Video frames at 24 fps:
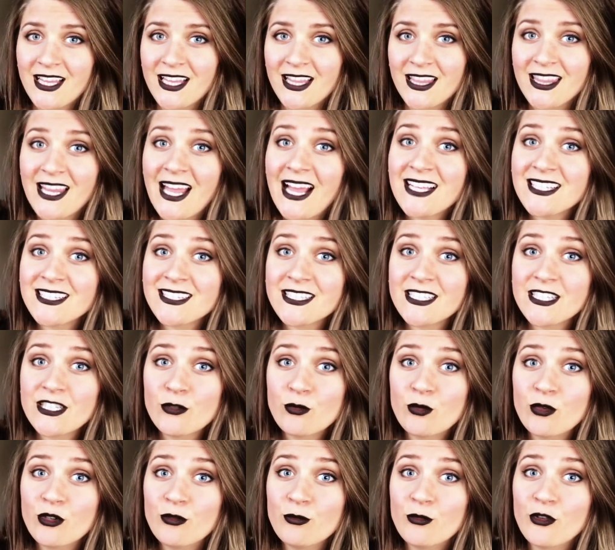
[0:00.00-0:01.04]
Lastly,
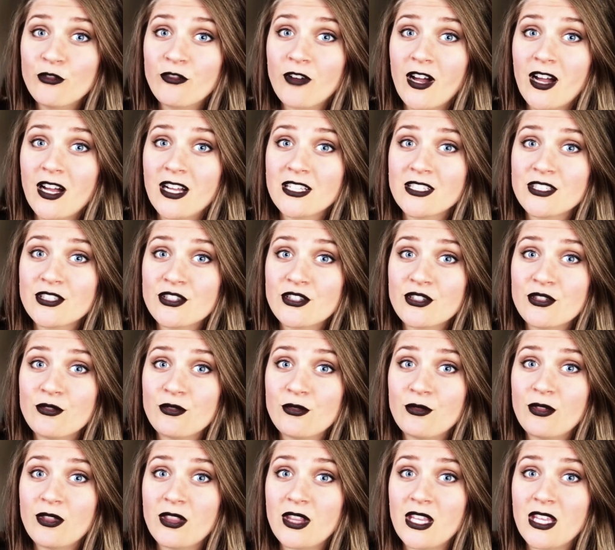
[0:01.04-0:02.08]
we'll move on
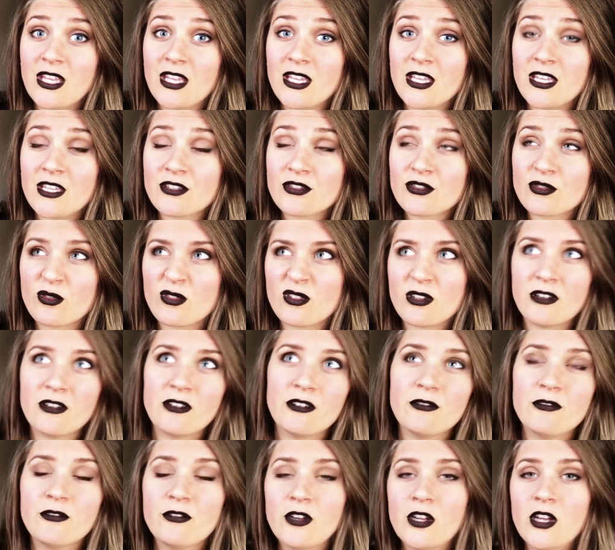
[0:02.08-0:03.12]
to the sort
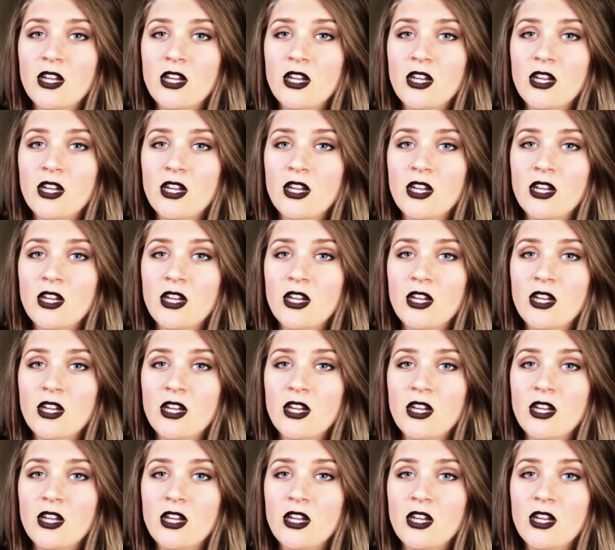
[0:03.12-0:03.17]
of